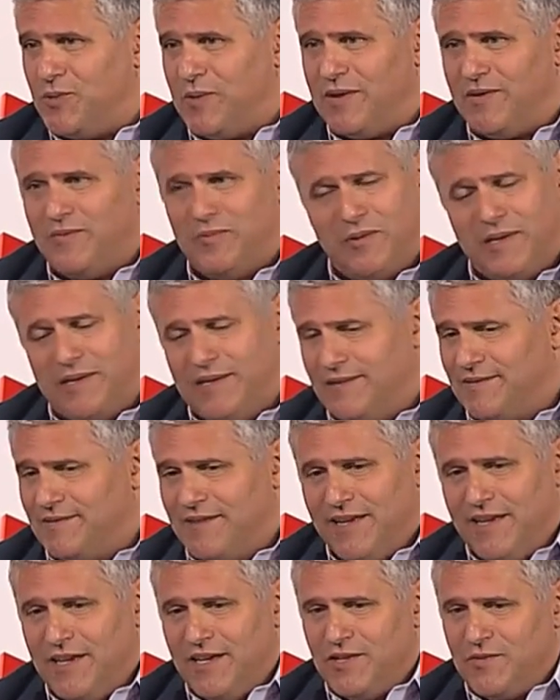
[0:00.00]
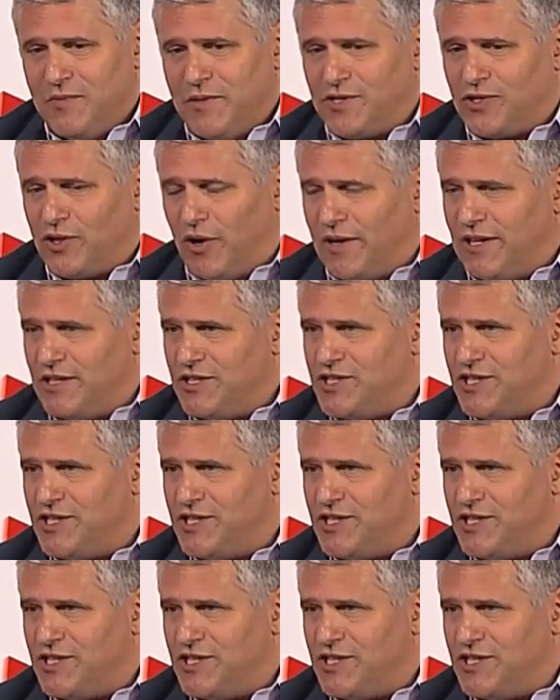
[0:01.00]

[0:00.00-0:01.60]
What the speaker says: We started